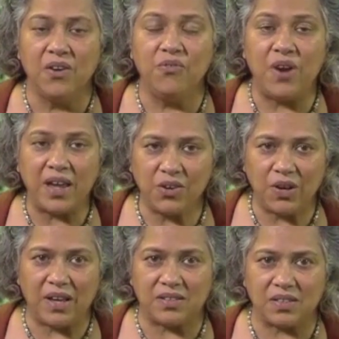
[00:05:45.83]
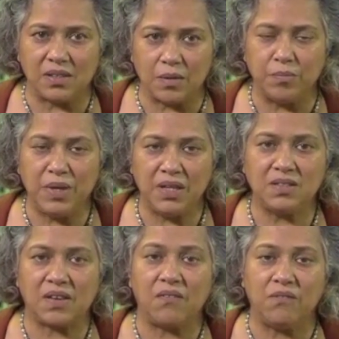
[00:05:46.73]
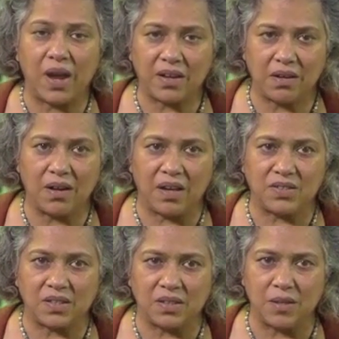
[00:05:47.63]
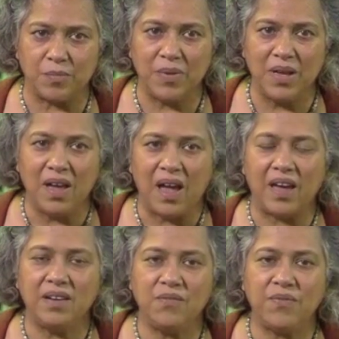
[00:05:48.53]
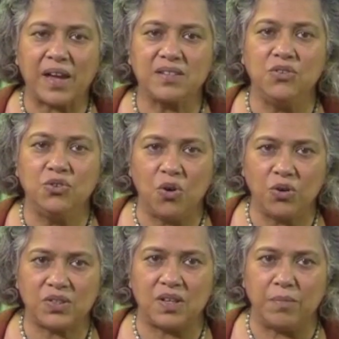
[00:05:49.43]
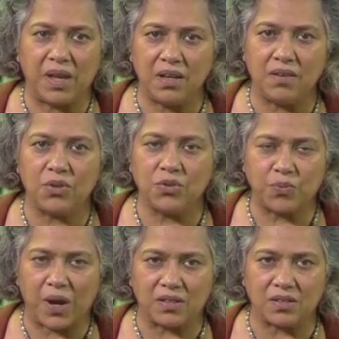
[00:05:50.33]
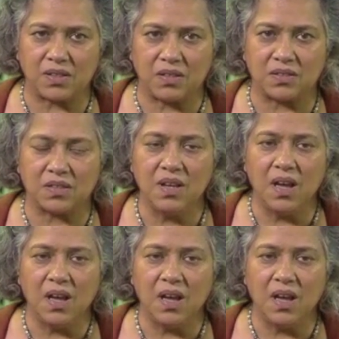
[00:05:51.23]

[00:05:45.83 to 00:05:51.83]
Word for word: Regulating them means uh, recognizing them and, in fact, endorsing many of those practices.